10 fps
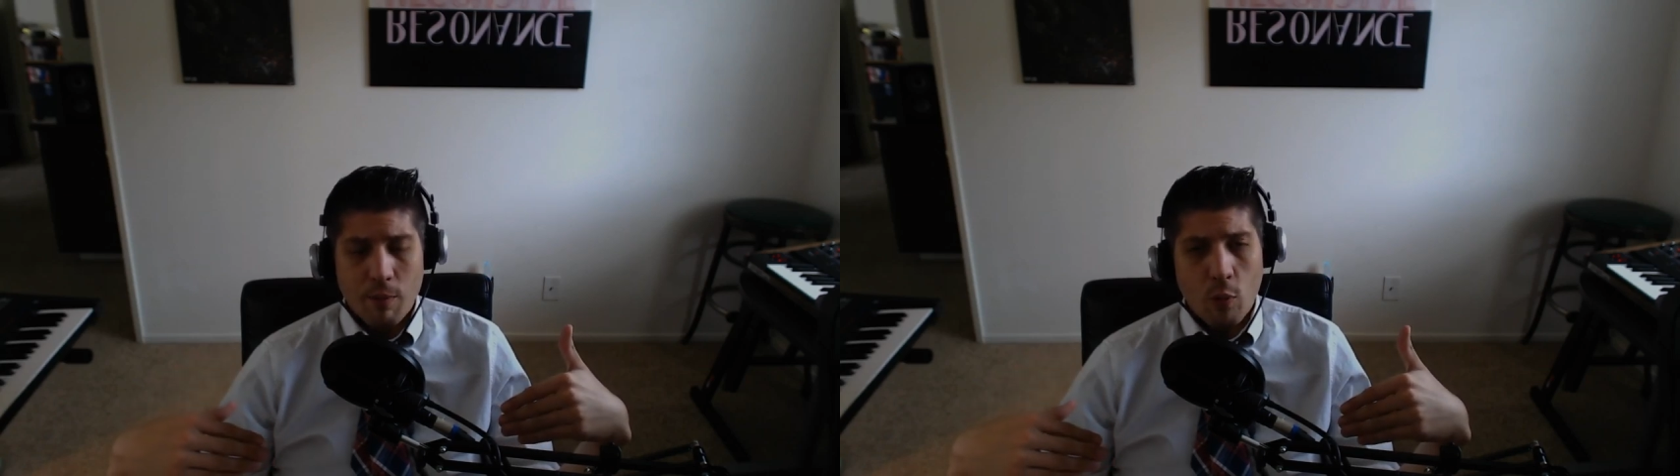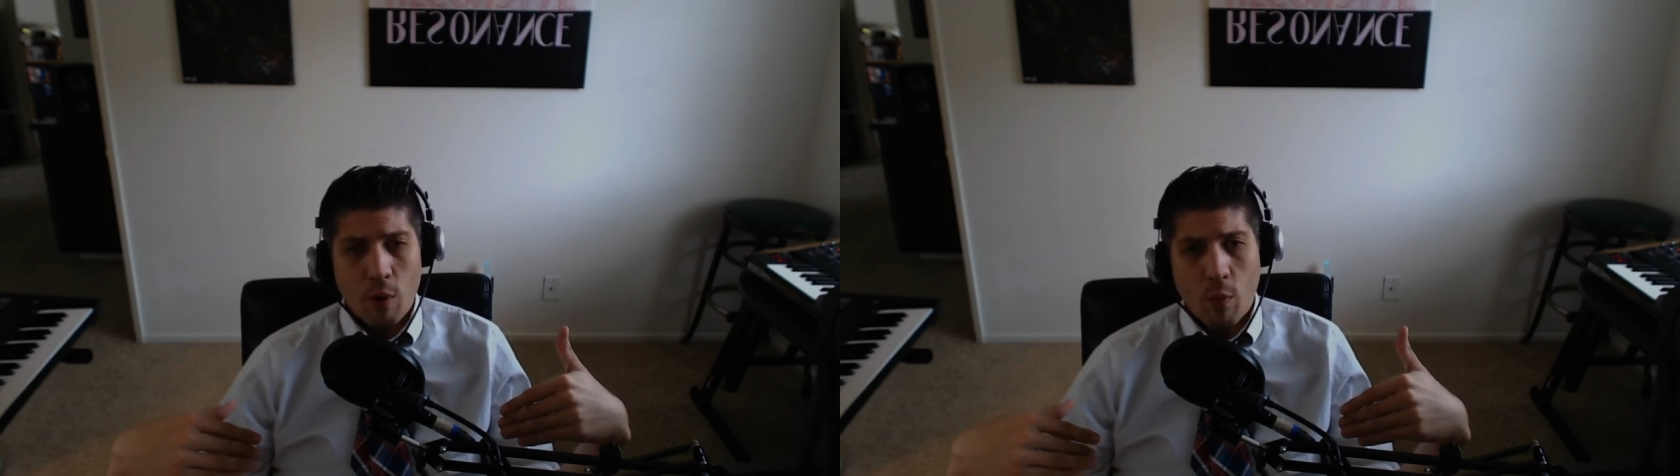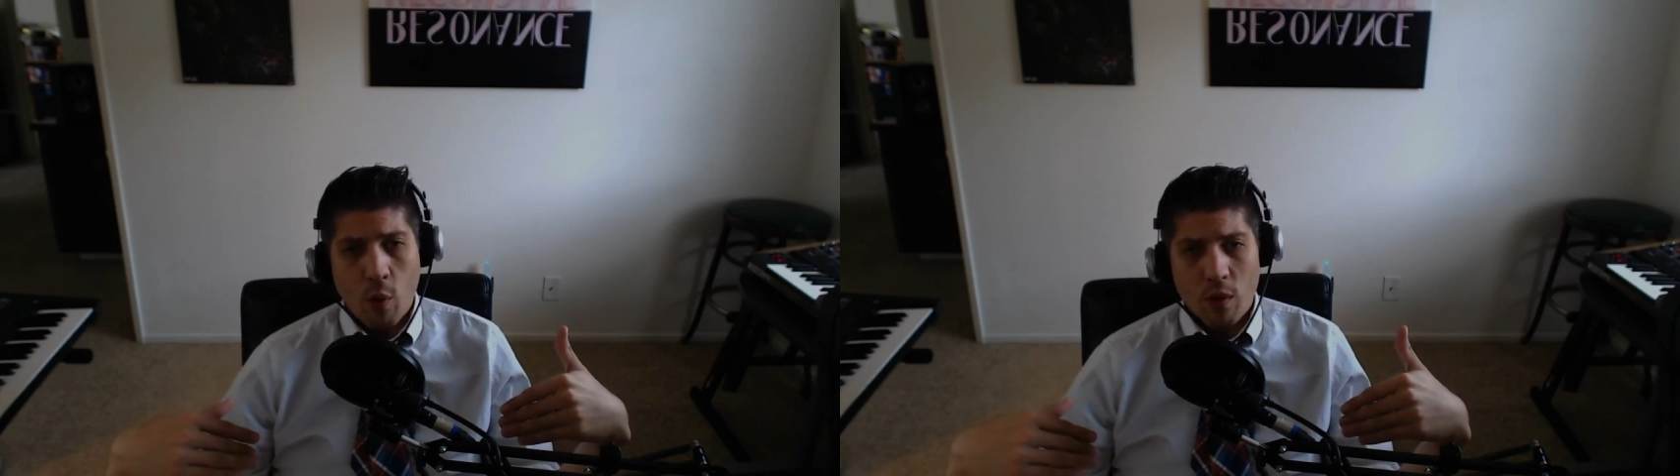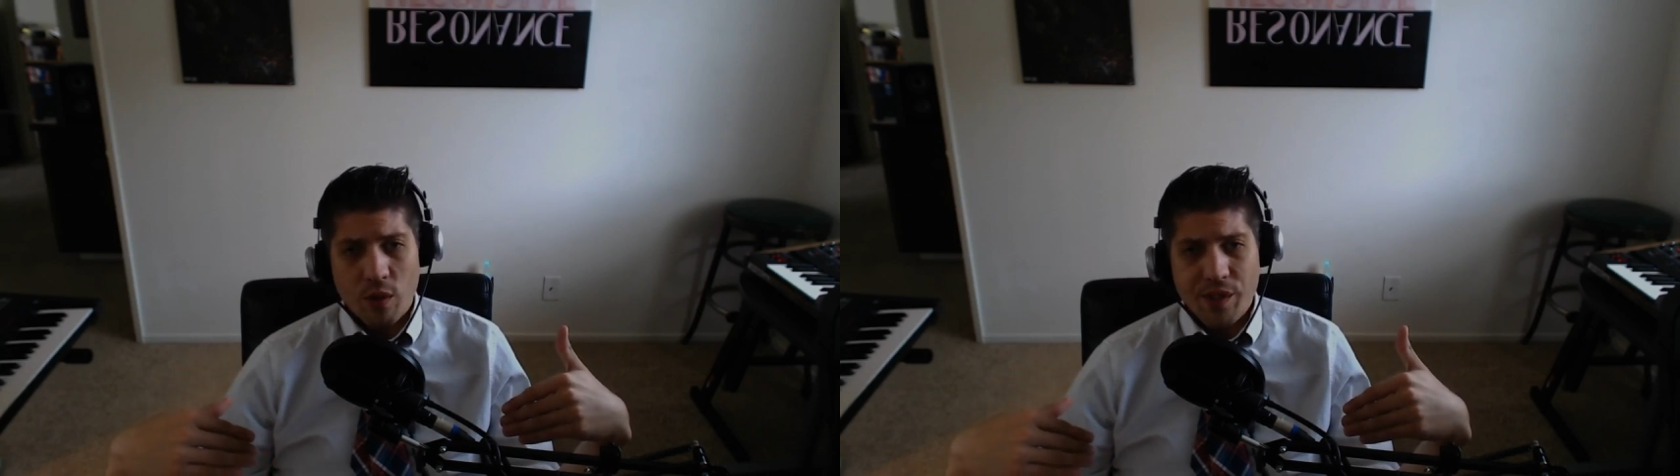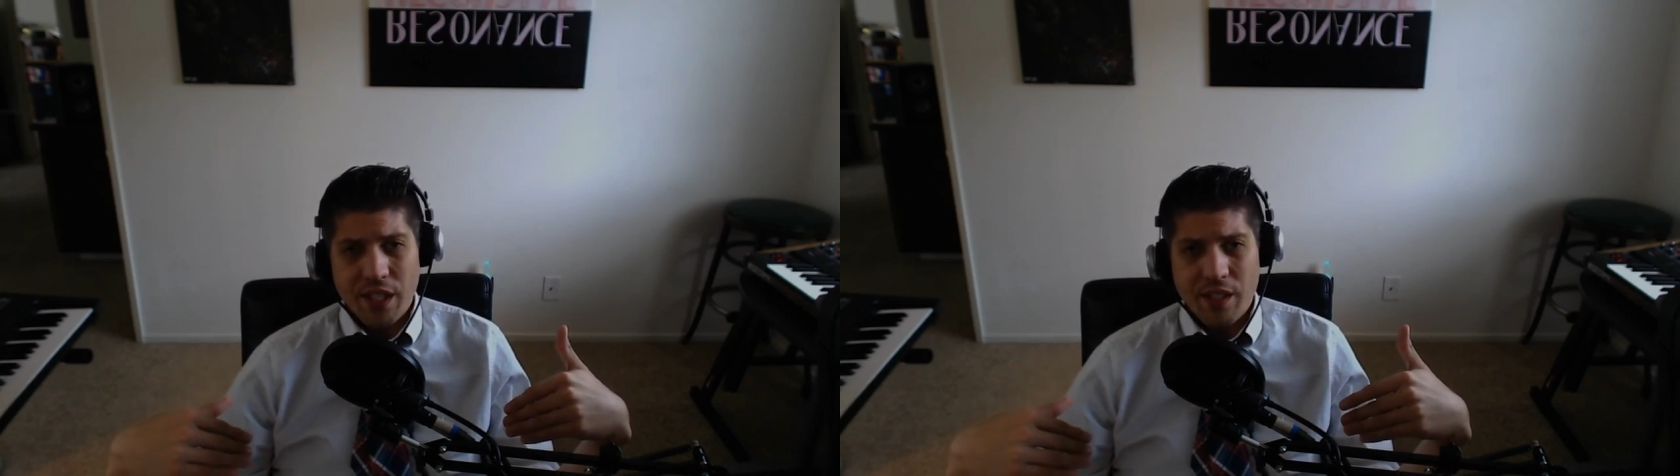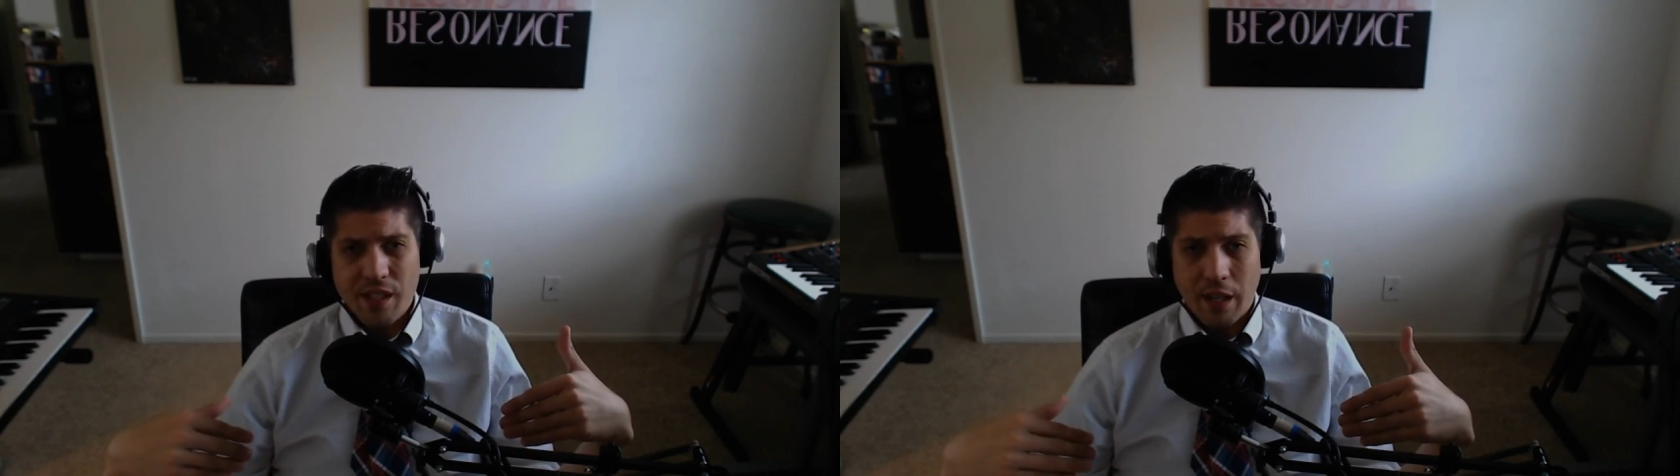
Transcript: more mortal sins,